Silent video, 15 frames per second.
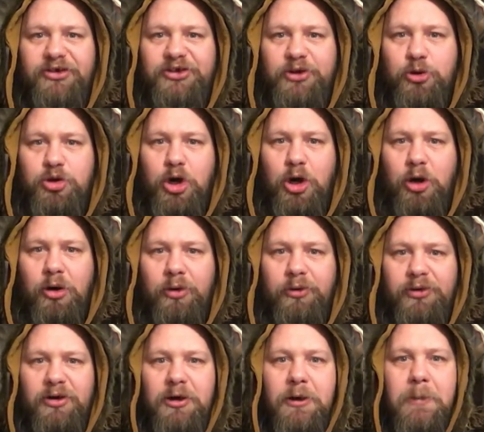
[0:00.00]

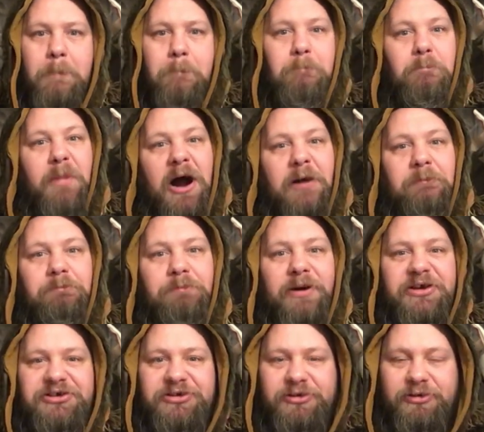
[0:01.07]
so-called
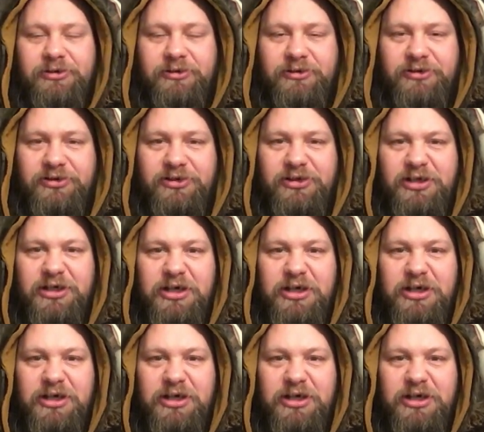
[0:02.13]
mockbusters.